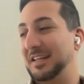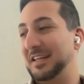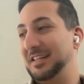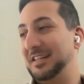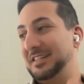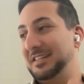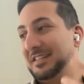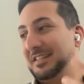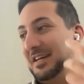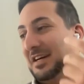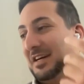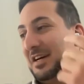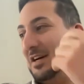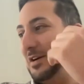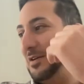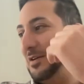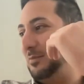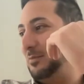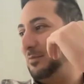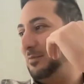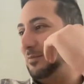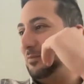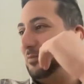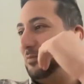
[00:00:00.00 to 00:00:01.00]
That's
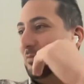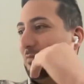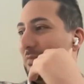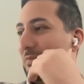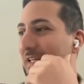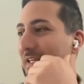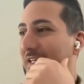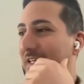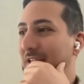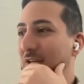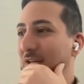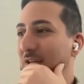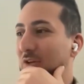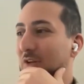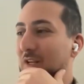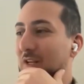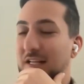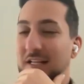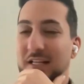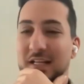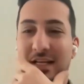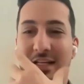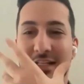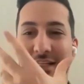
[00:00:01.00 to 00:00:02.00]
you
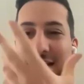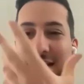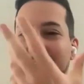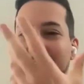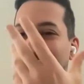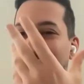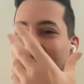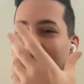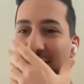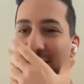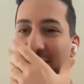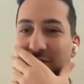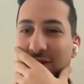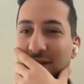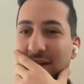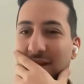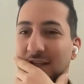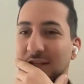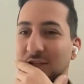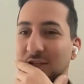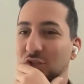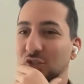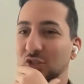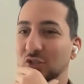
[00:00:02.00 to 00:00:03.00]
know, that's
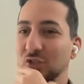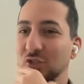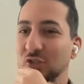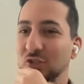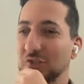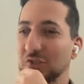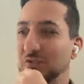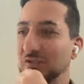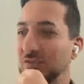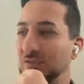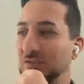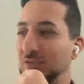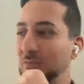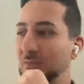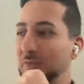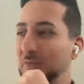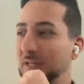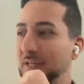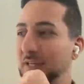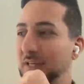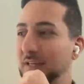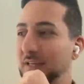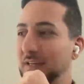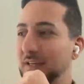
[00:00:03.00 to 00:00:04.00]
definitely true for
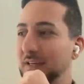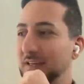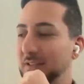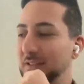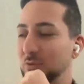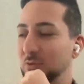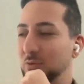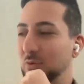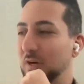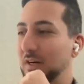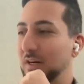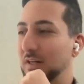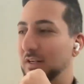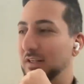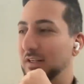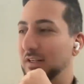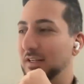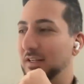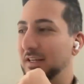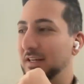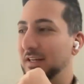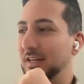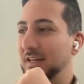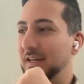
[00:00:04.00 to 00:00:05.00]
me as
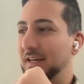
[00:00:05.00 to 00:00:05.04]
well.